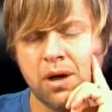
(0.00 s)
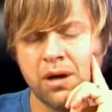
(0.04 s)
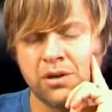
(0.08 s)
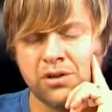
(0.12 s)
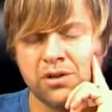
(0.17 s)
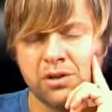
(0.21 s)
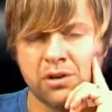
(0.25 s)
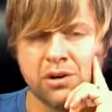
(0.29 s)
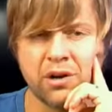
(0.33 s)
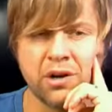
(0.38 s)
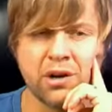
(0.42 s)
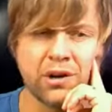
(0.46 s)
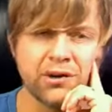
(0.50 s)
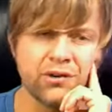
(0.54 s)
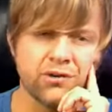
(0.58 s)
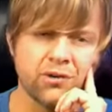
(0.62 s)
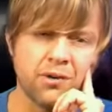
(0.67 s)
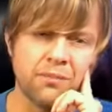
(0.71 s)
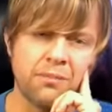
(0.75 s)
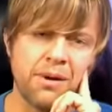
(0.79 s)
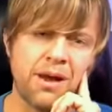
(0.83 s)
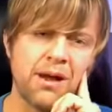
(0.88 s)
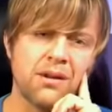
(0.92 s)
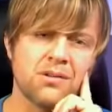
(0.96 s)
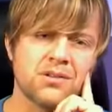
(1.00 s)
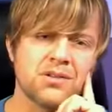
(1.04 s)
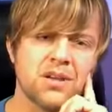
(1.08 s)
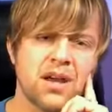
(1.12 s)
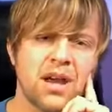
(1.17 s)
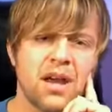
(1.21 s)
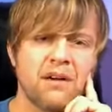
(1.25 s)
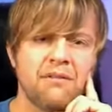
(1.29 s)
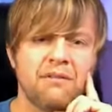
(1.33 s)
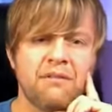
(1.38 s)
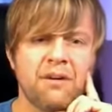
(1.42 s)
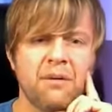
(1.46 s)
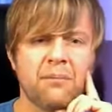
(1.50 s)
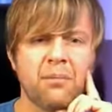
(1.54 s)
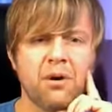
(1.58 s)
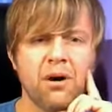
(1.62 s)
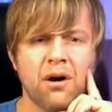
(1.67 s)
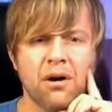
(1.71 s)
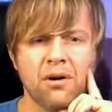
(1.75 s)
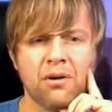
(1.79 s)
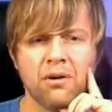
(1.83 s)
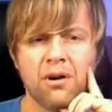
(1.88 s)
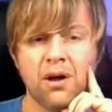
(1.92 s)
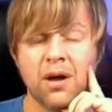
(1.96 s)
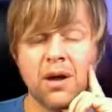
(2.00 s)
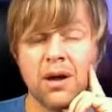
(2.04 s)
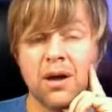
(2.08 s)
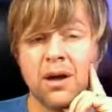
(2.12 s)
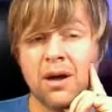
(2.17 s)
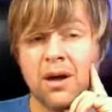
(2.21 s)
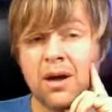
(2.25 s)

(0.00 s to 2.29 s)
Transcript: and turn it into a bounce, I have vibrato.